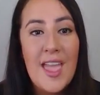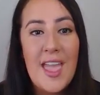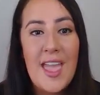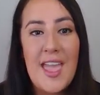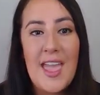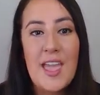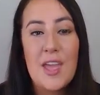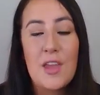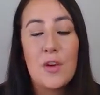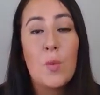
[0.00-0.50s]

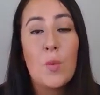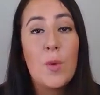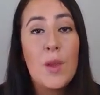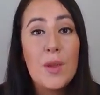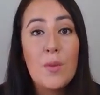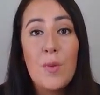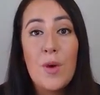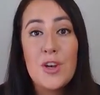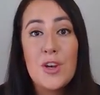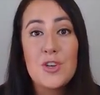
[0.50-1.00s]
And we
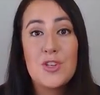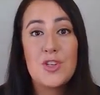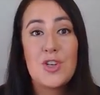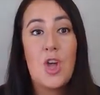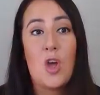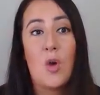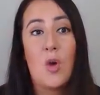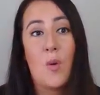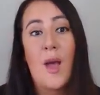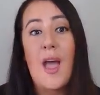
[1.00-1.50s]
want to
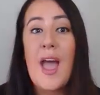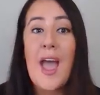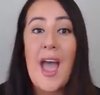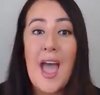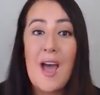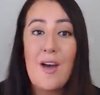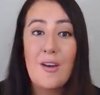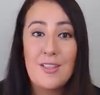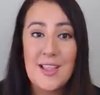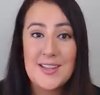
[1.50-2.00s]
show
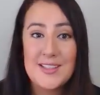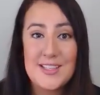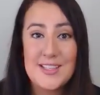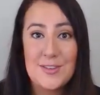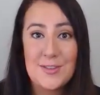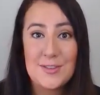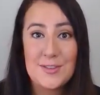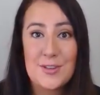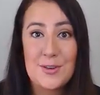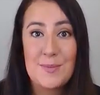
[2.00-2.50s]
how Latinos